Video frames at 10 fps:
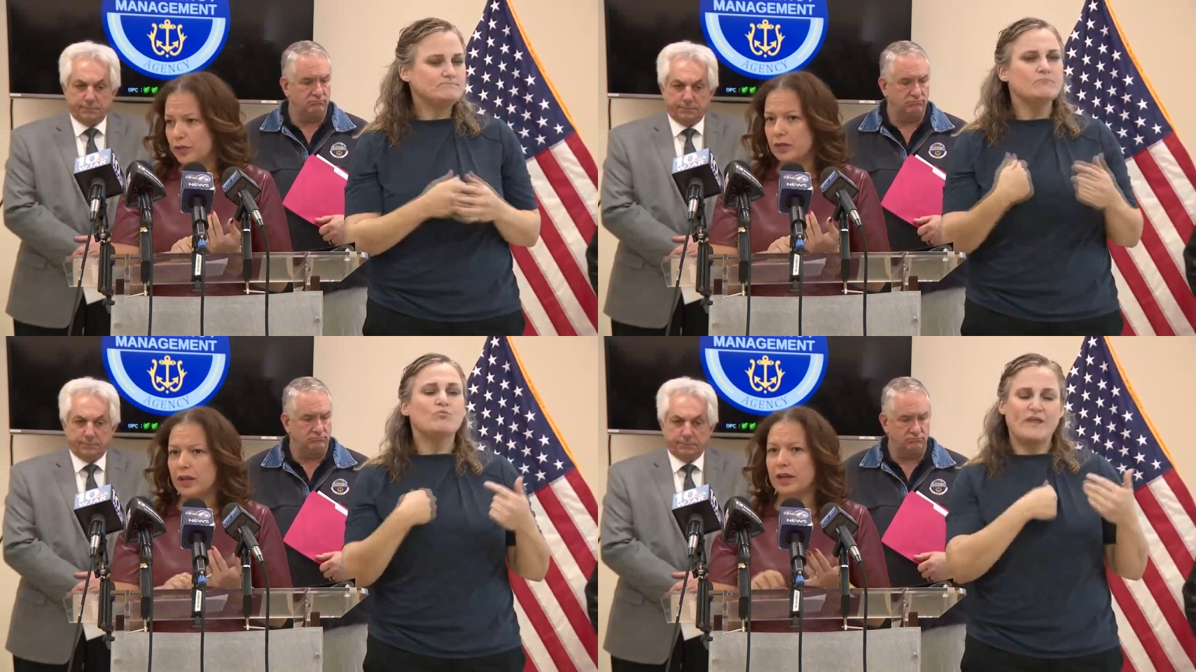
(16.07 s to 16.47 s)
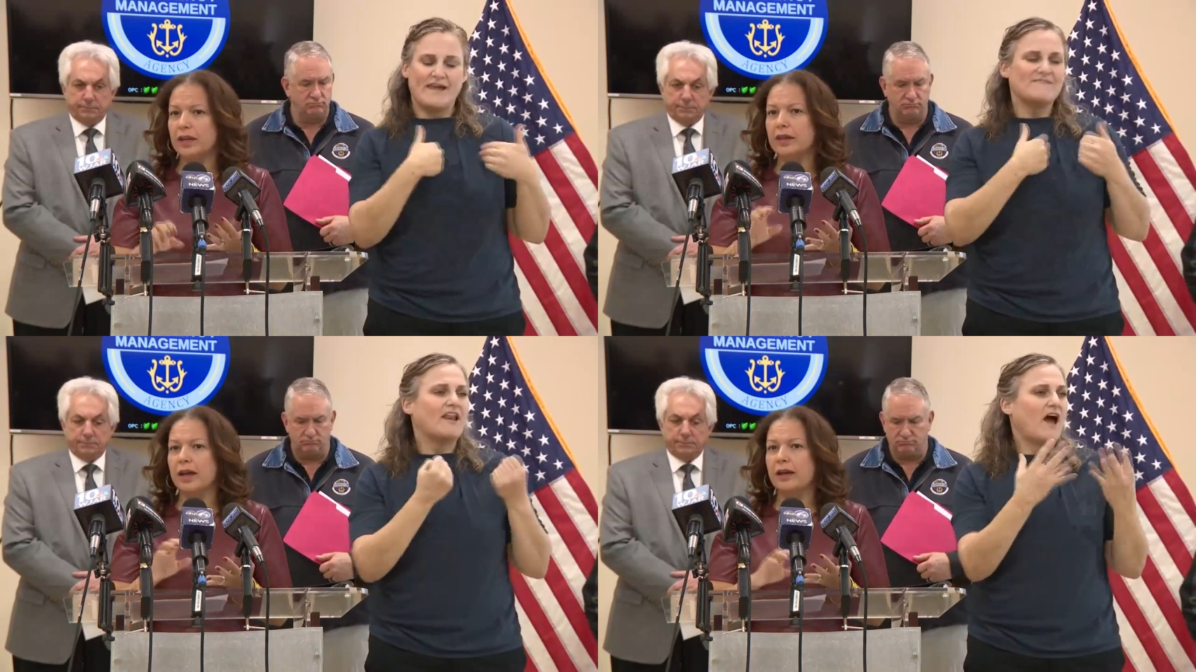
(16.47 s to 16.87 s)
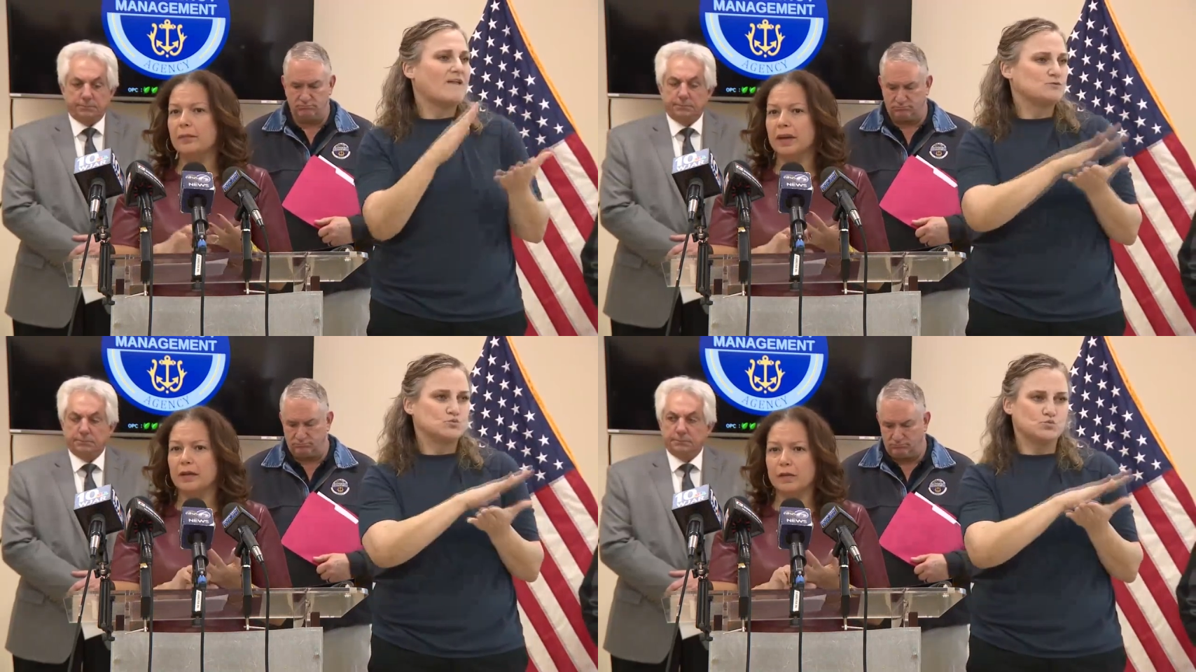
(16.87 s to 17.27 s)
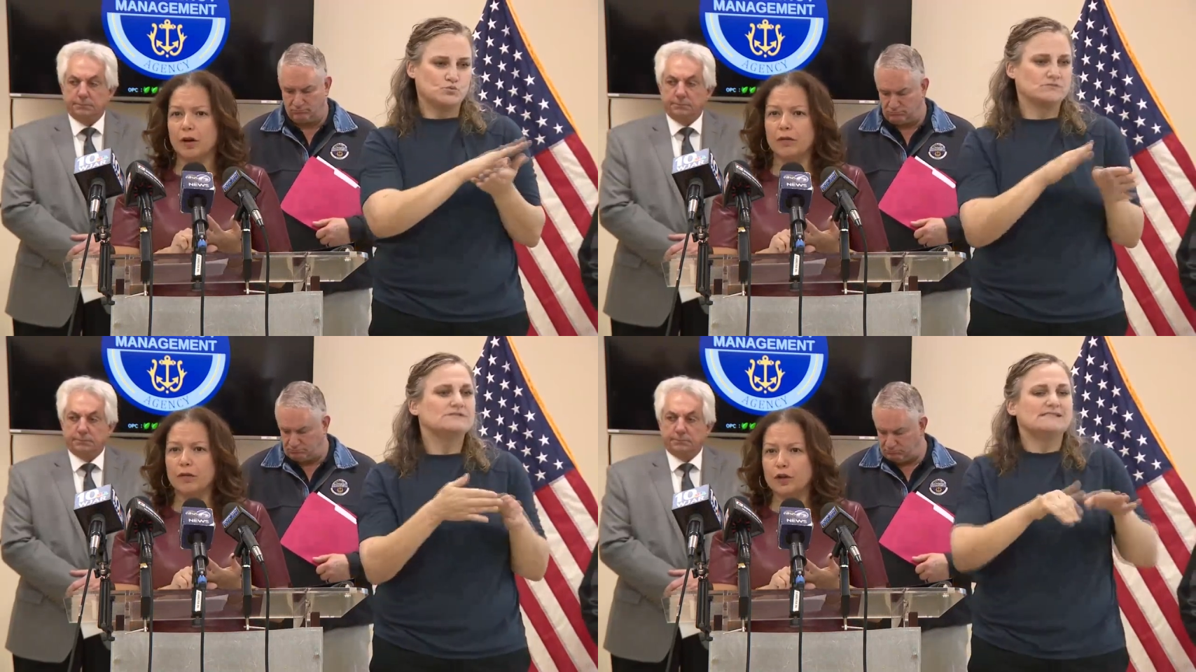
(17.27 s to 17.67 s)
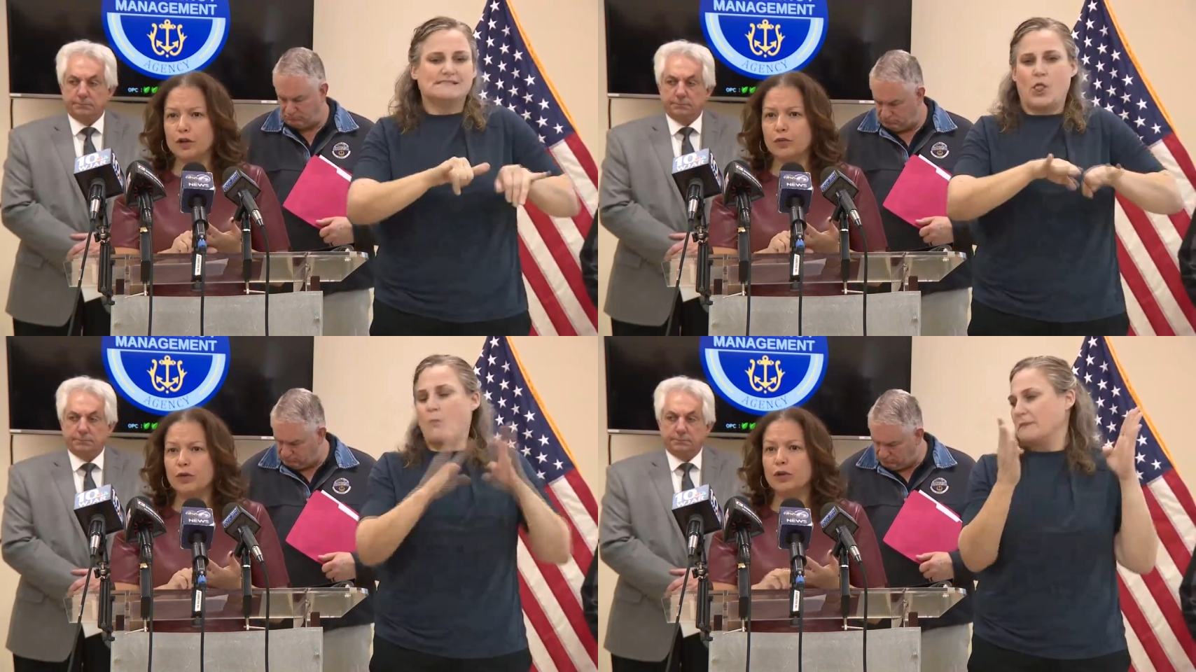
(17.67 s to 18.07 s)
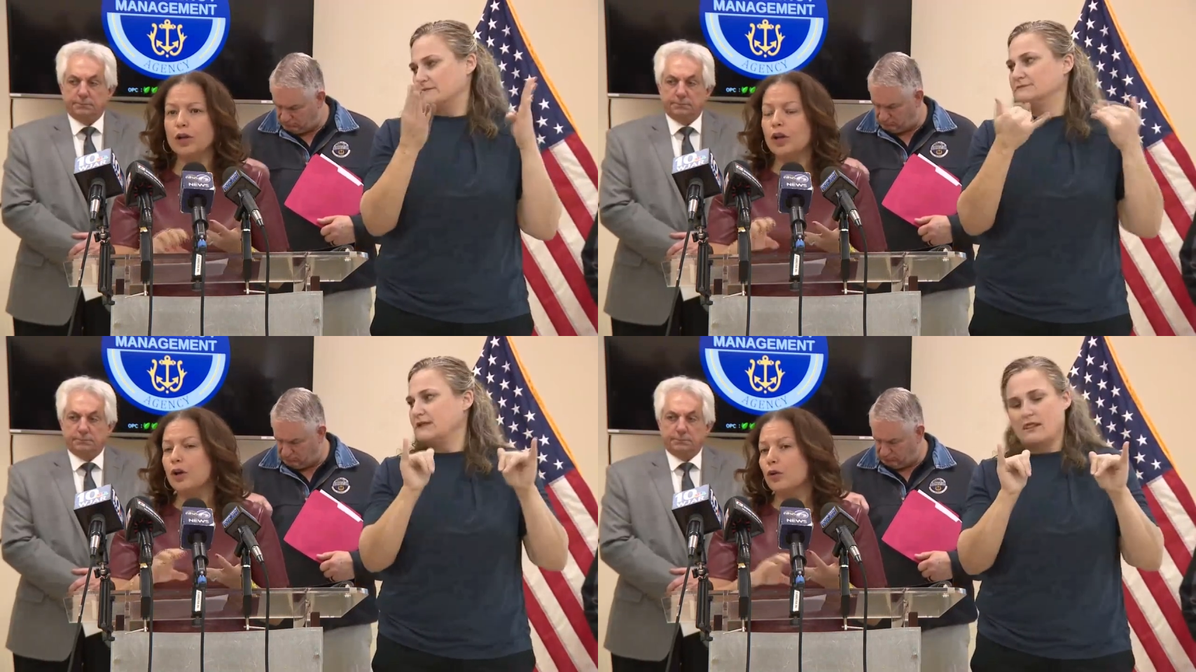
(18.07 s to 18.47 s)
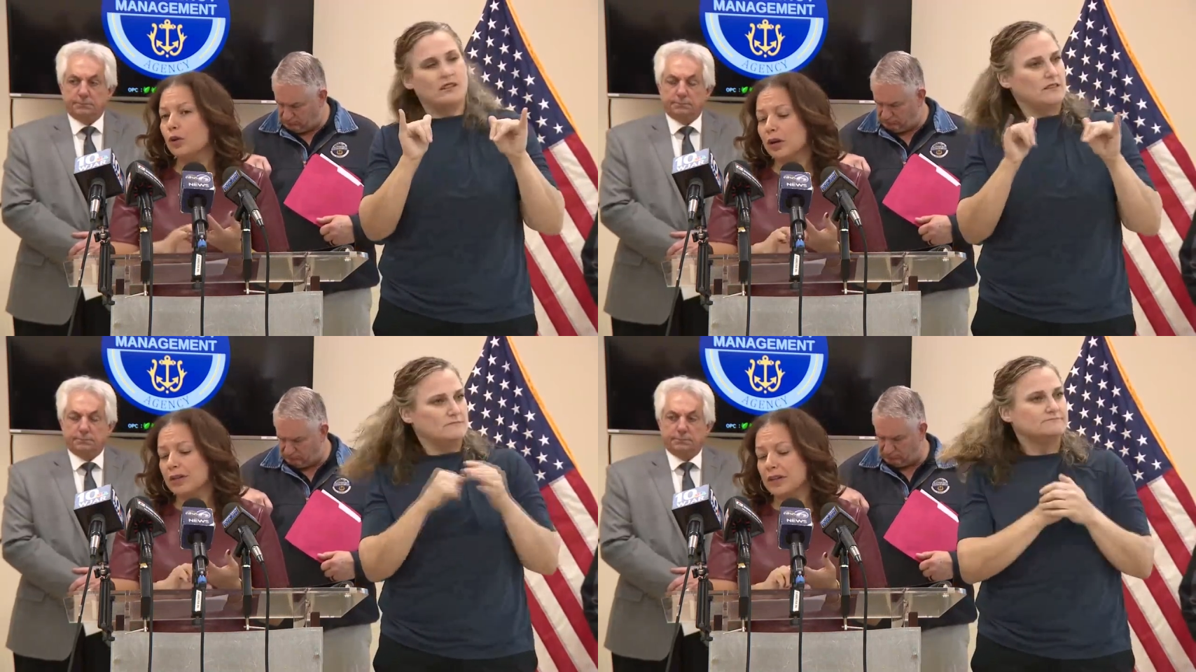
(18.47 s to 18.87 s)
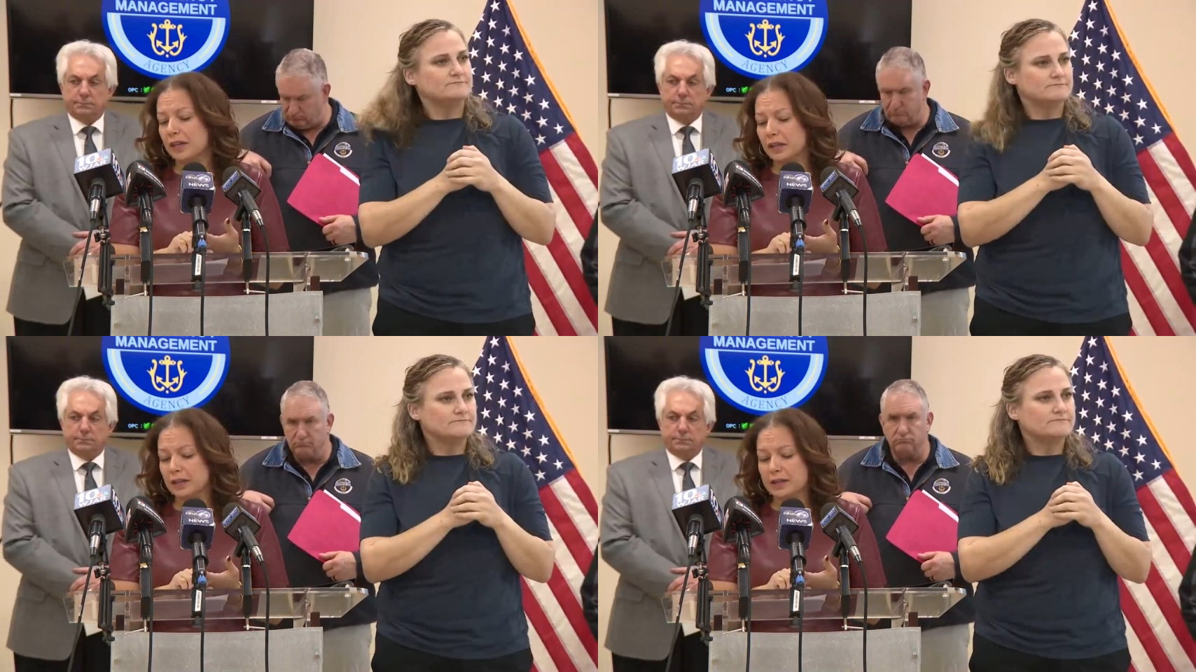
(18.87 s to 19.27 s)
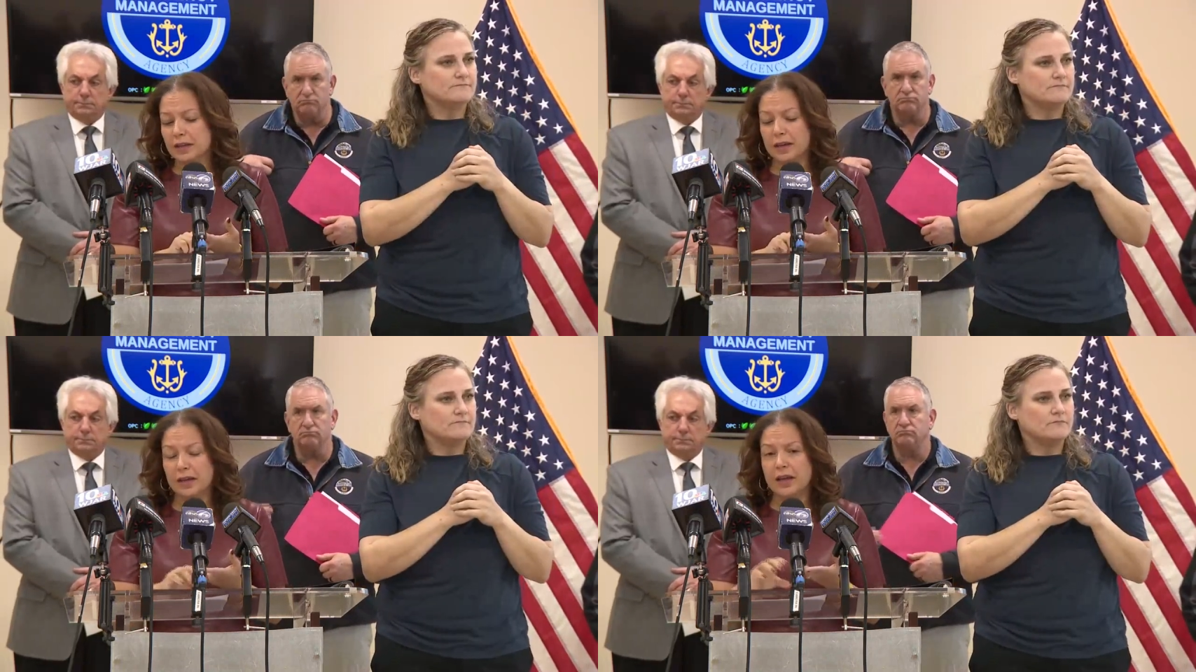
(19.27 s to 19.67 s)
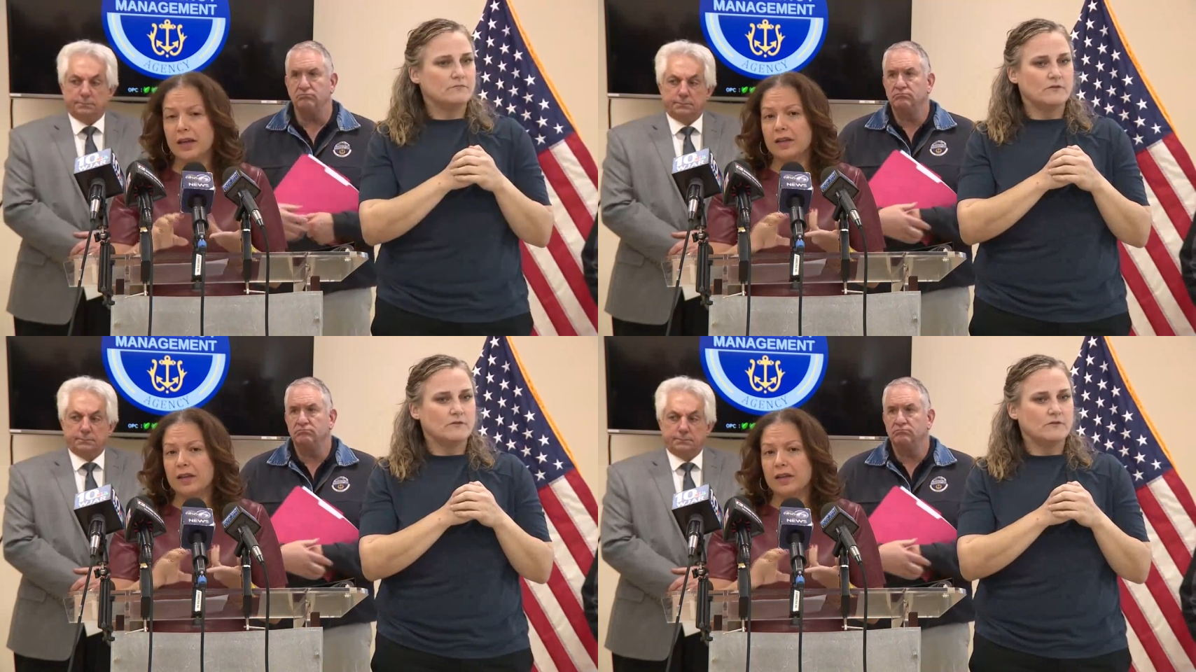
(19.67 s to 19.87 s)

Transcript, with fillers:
Speaker 1: today that may have gone virtual or are taking the day.